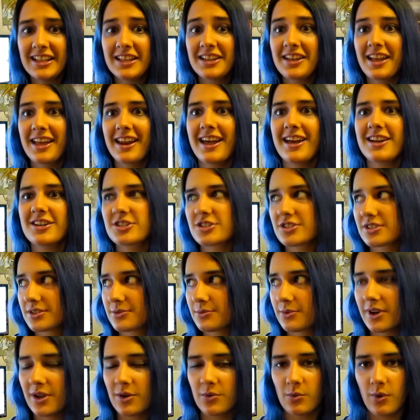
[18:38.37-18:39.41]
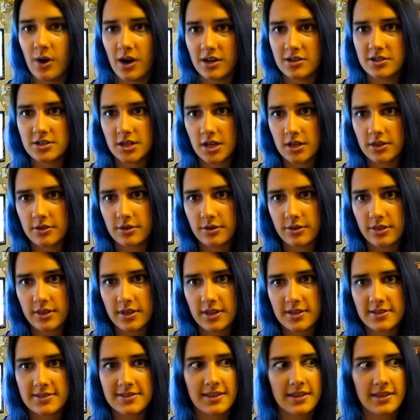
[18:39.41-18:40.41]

And actually, when I watch other things,